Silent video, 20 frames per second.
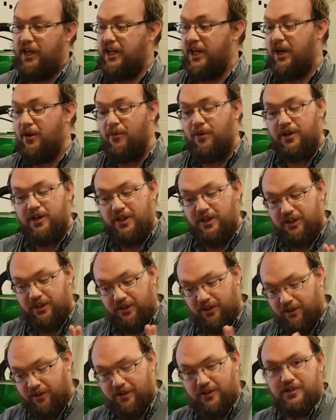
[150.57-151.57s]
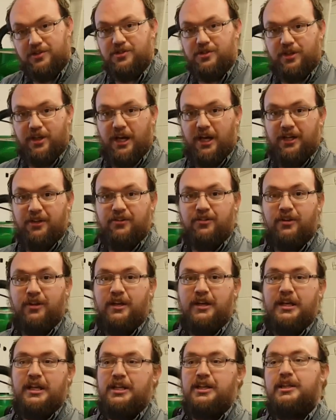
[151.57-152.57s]
And I want to encourage you guys,
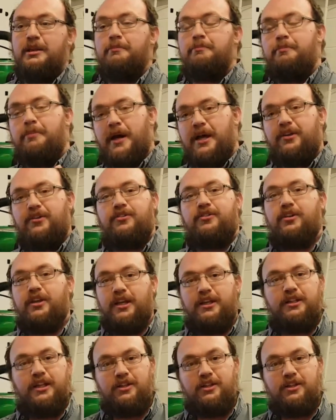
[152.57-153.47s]
the best thing